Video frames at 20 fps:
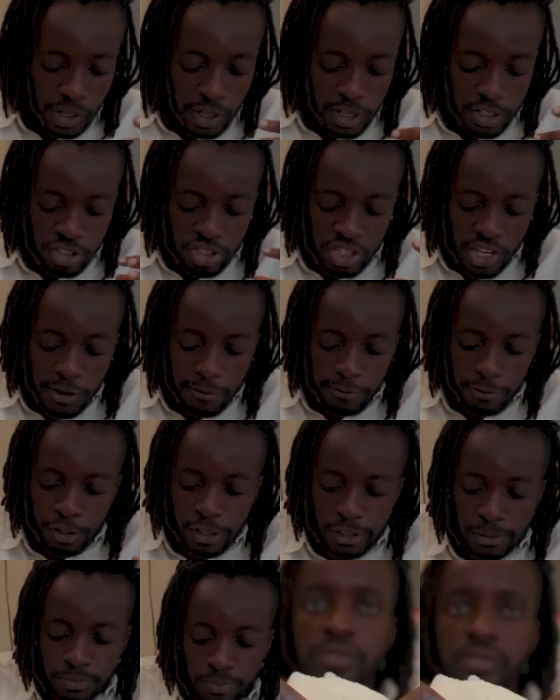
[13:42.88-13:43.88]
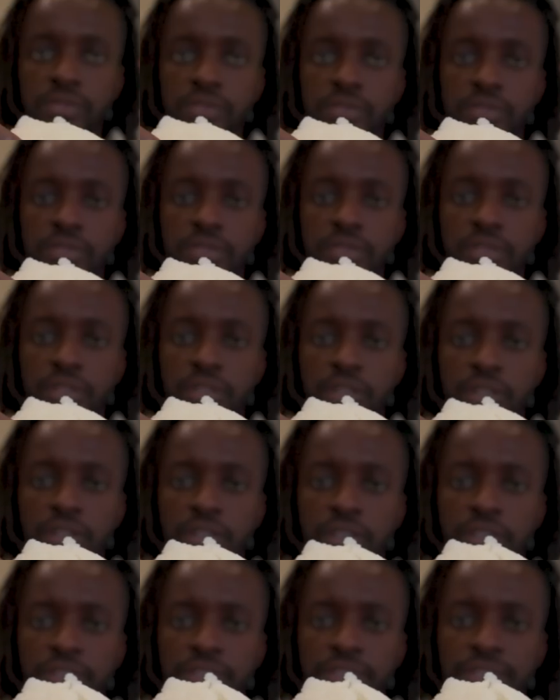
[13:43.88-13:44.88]
It's savory. It
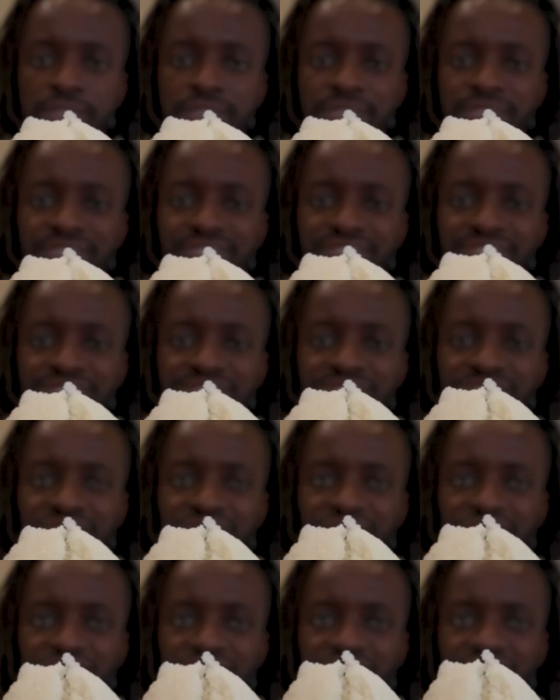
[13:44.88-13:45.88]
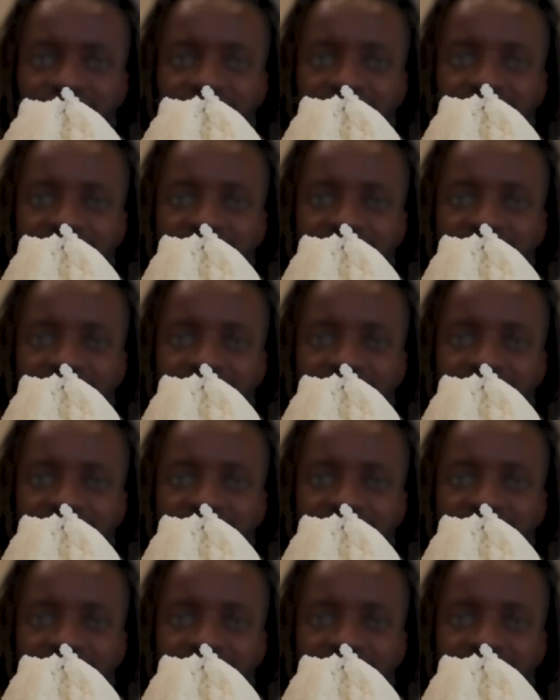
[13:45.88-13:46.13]
has a little sour taste to it.